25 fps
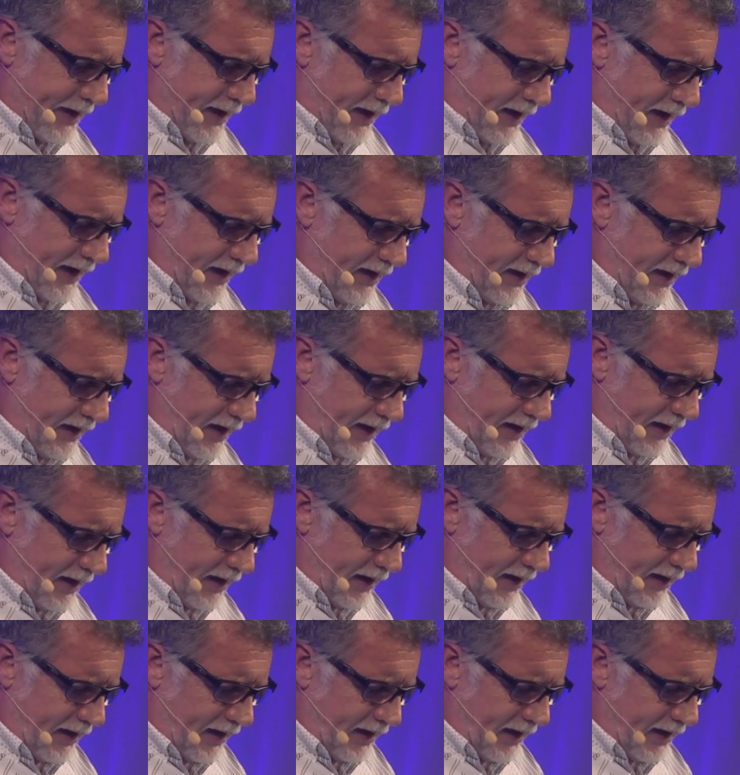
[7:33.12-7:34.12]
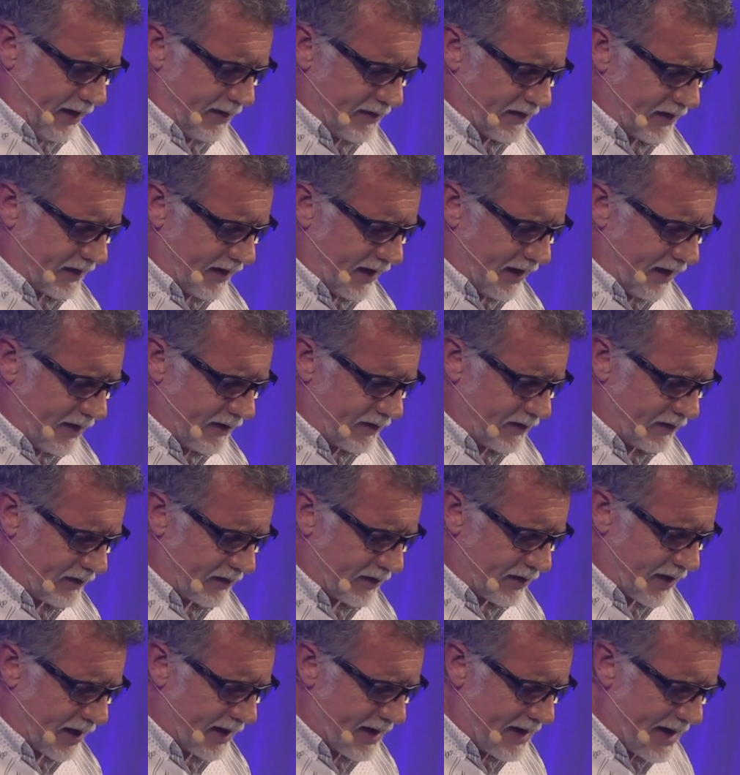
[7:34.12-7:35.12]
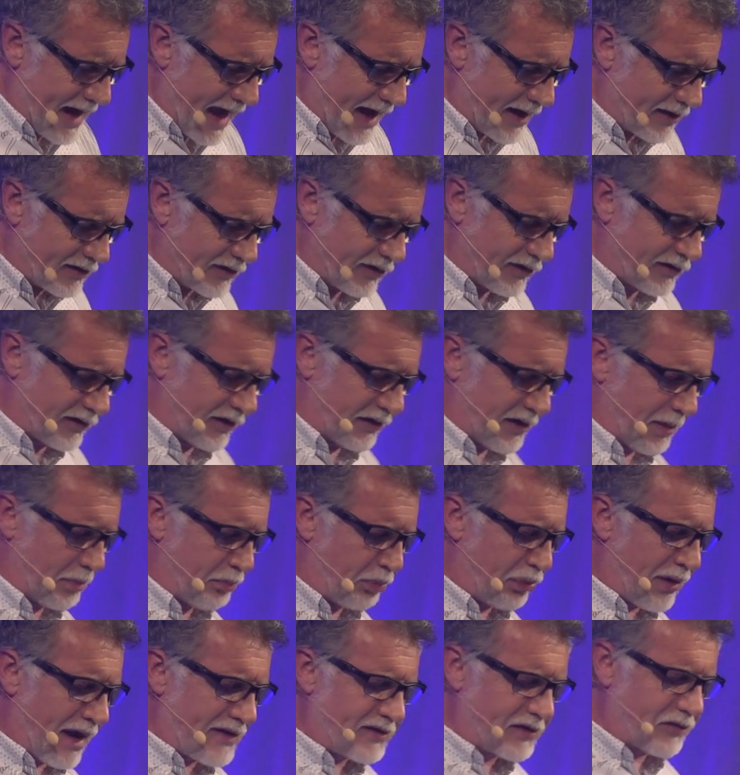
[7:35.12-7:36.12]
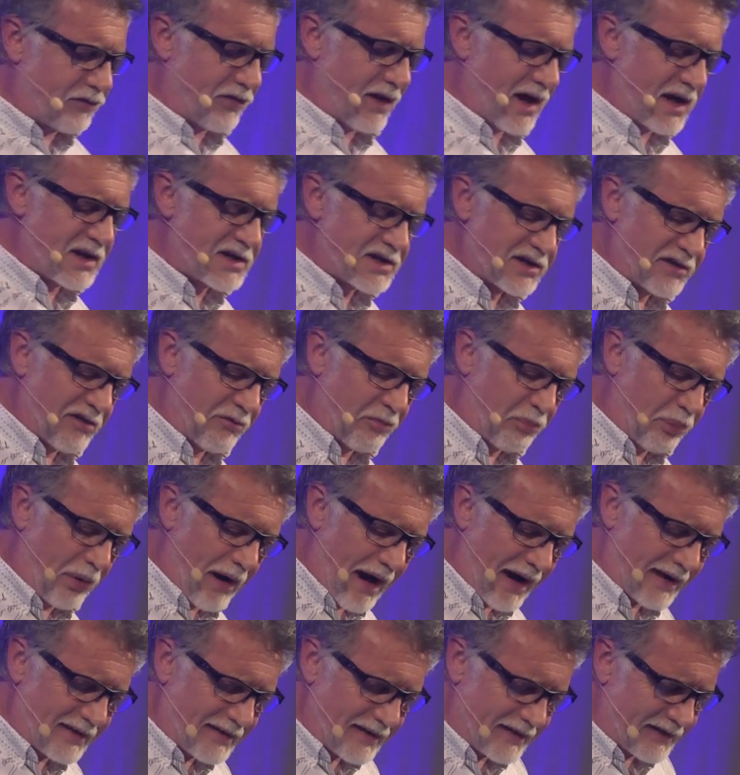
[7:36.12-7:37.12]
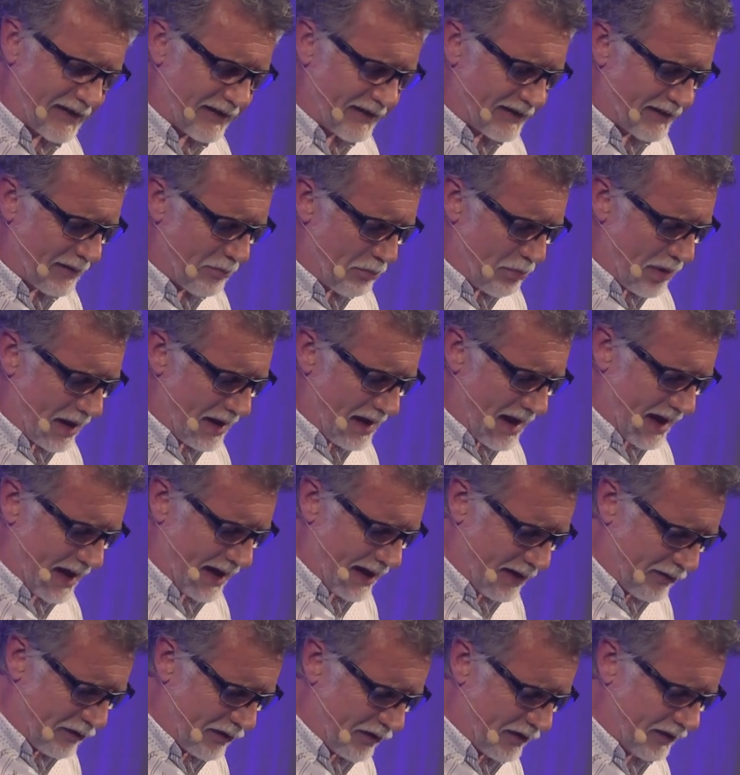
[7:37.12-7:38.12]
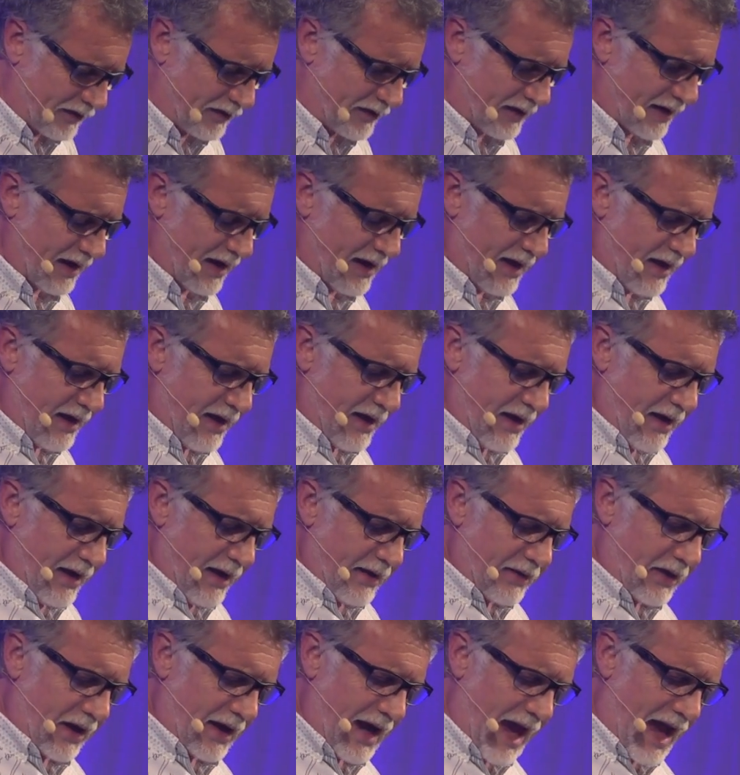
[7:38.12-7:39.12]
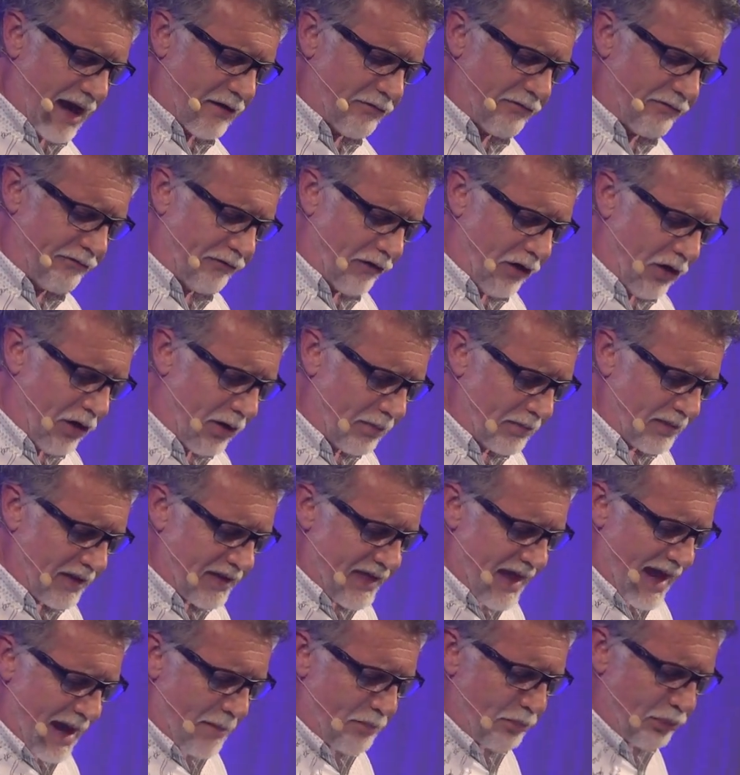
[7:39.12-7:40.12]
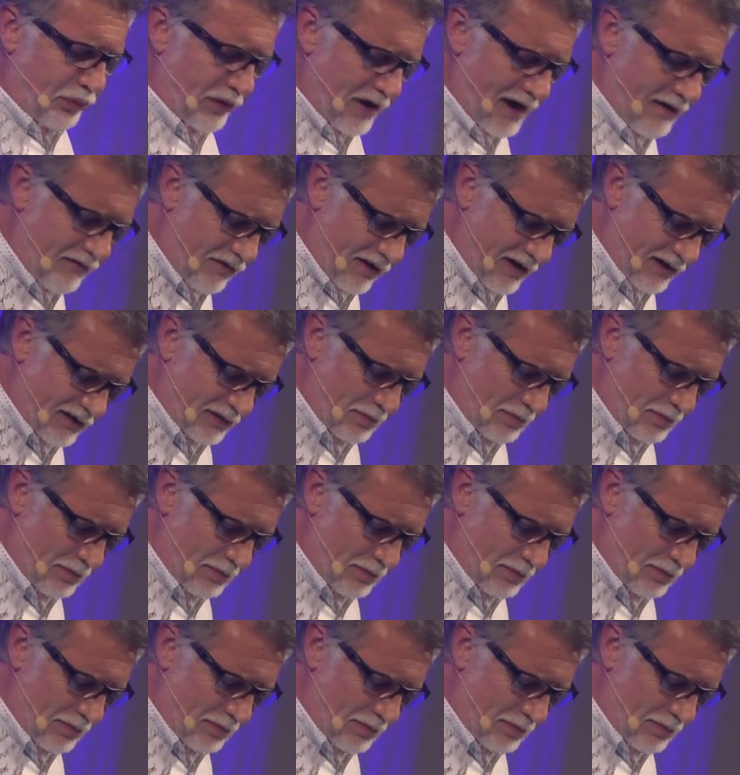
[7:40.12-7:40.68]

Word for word: is, is connected to the preservation of practices and beliefs that had formed their previous